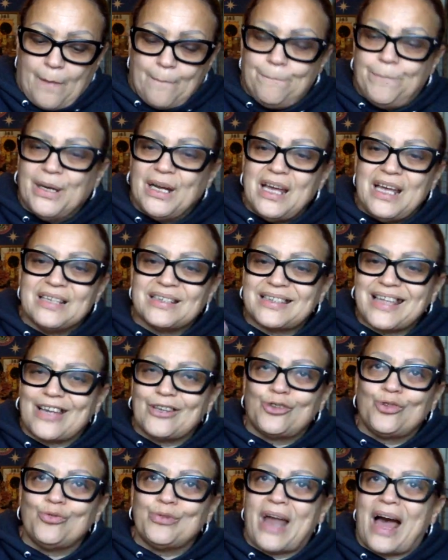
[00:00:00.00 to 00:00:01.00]
But it's
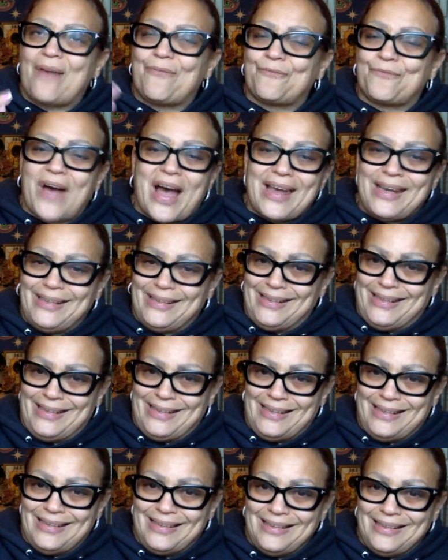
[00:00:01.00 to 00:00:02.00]
like you're not fighting
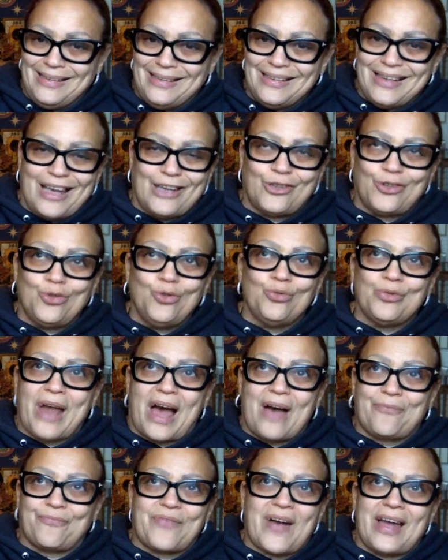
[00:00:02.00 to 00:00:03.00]
it. Like you're
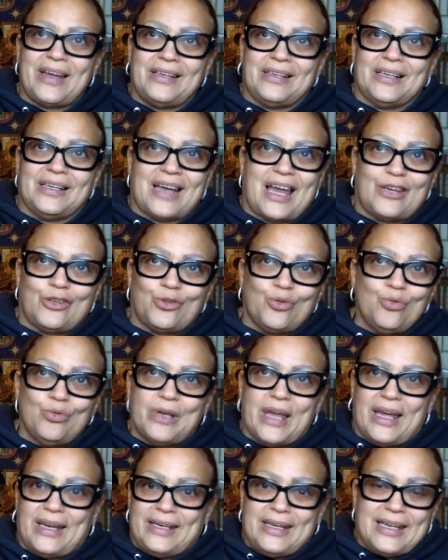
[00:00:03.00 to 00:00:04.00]
not fighting it. Like you
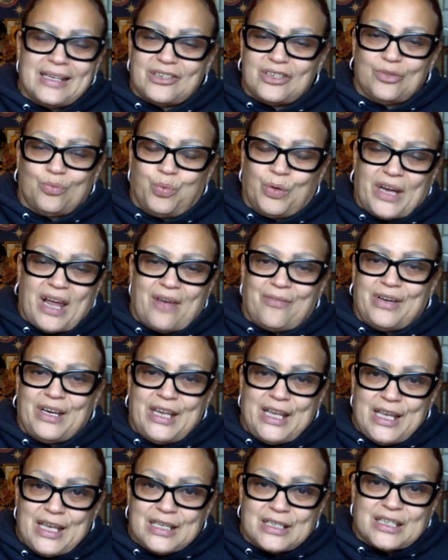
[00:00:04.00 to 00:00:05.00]
letting it, whatever it
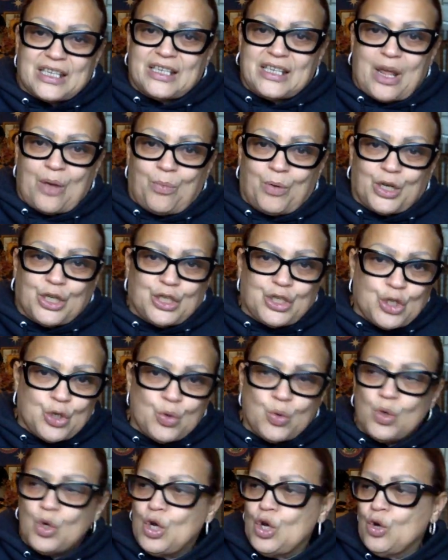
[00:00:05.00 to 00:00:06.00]
is that they want to
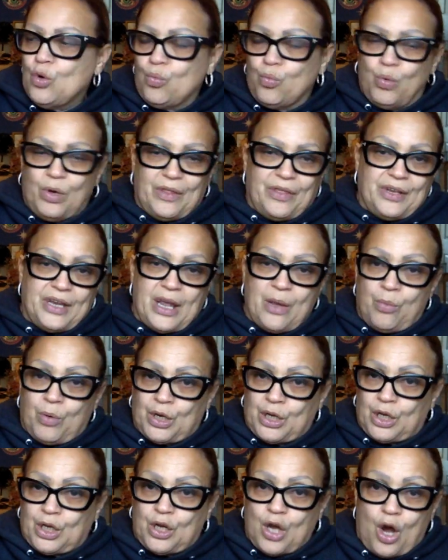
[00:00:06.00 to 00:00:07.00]
do, whether they
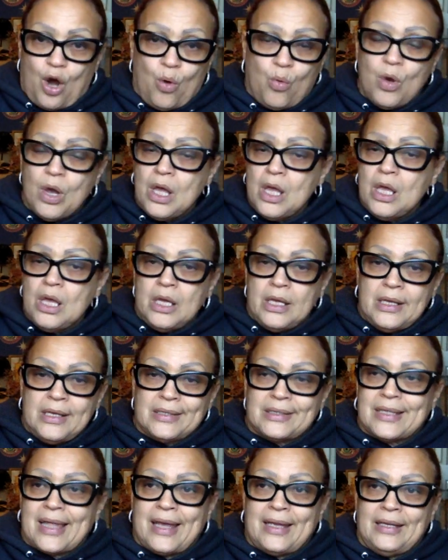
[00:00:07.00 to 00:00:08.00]
want to go,
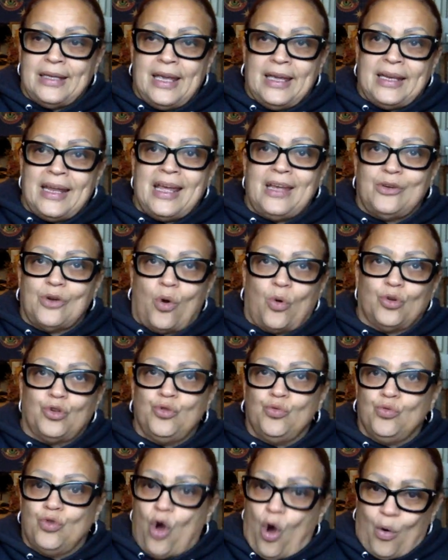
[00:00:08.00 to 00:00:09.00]
it's like it ain't no
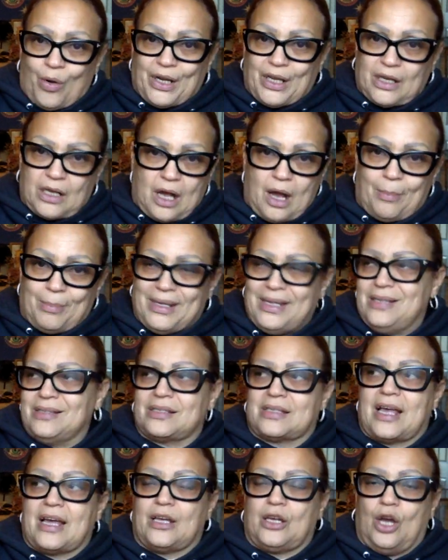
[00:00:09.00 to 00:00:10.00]
you going and coming.
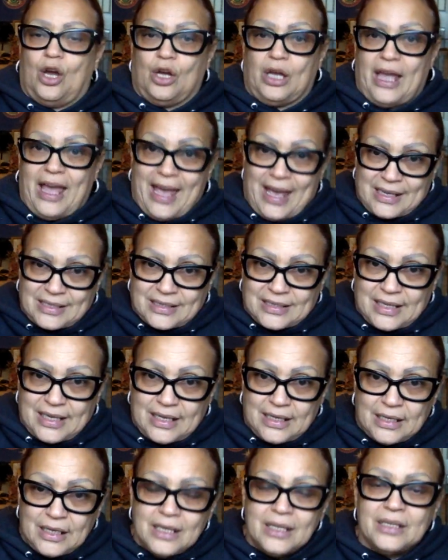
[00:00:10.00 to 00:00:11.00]
It's like
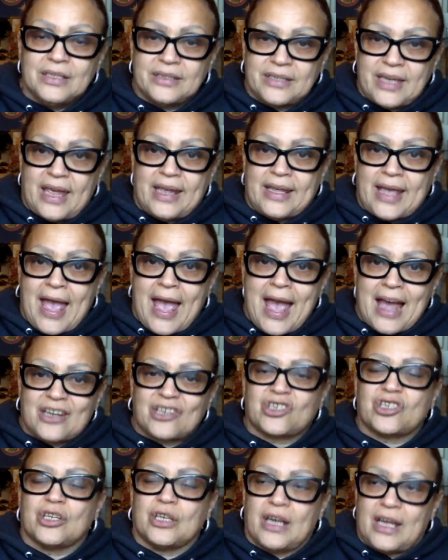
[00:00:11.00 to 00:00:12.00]
exit, take
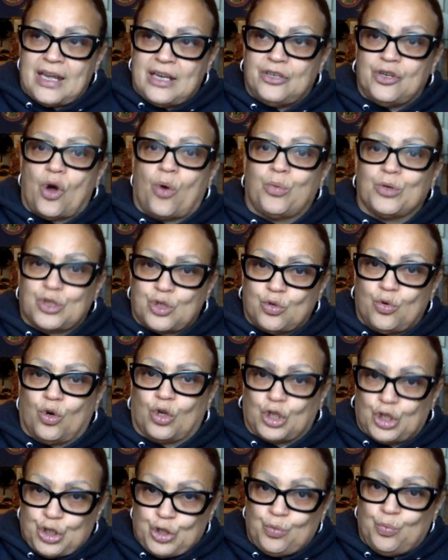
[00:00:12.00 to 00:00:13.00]
action, and know what you
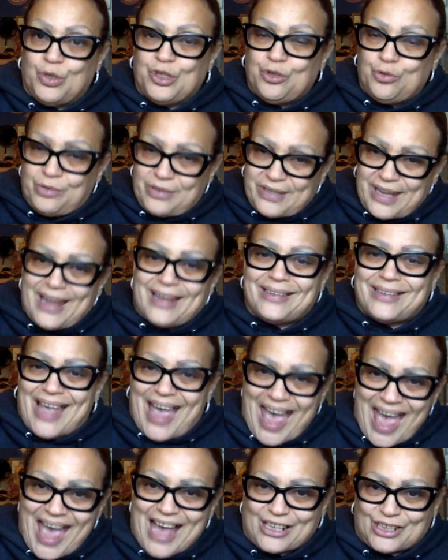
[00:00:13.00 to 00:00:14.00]
want to do when you take the
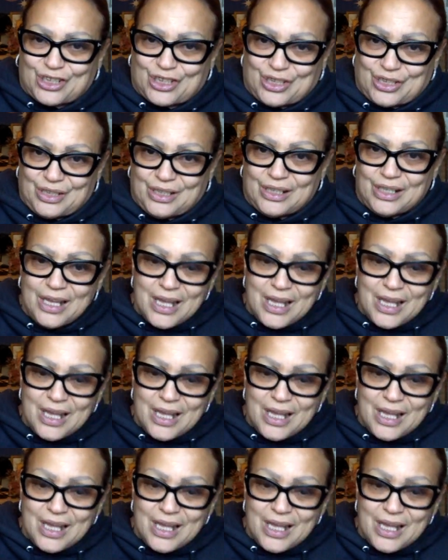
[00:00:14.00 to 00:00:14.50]
action.